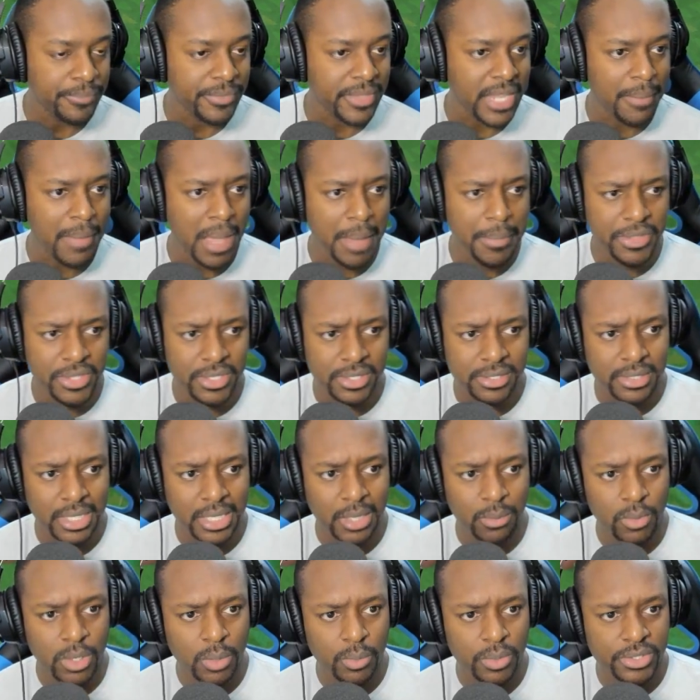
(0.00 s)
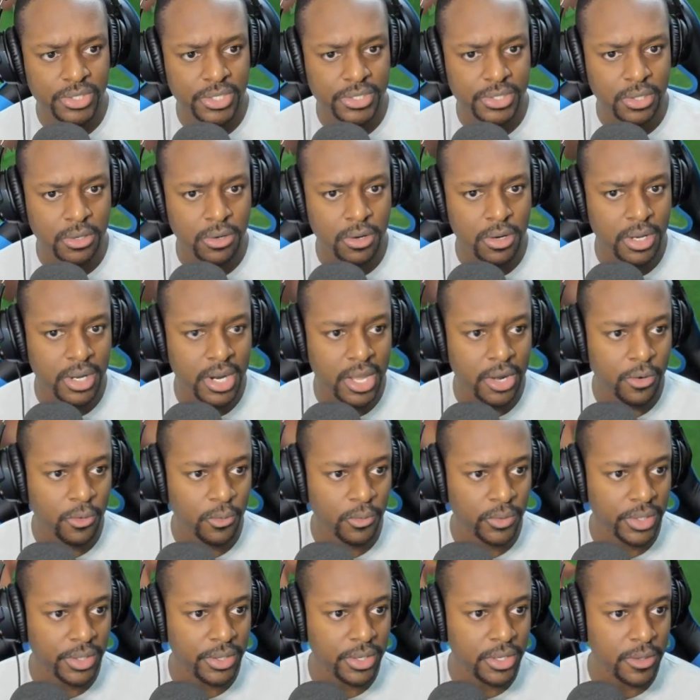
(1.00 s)
That might be the same one we just caught. I don't
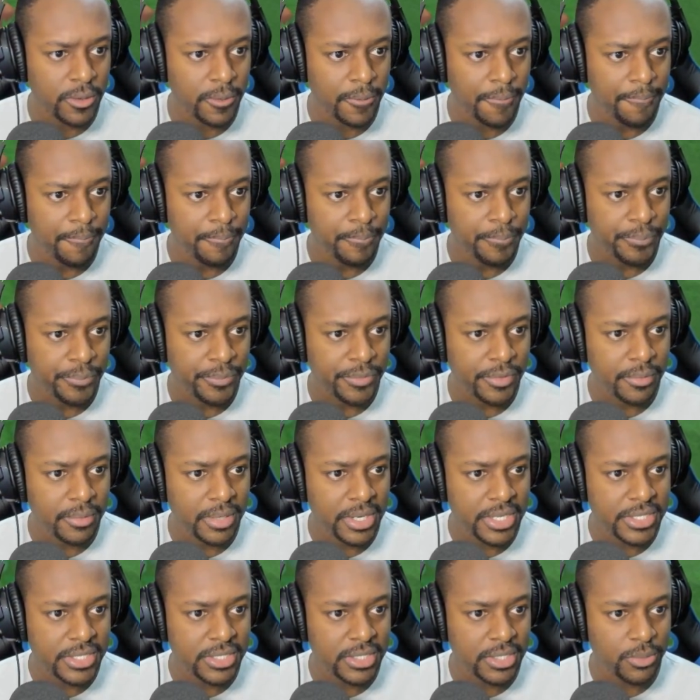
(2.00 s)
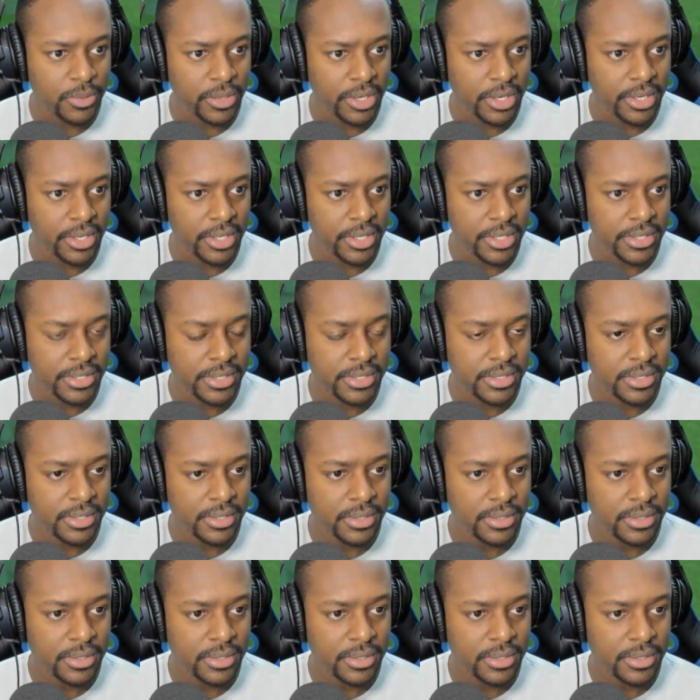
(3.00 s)
really know. Let's see what it is.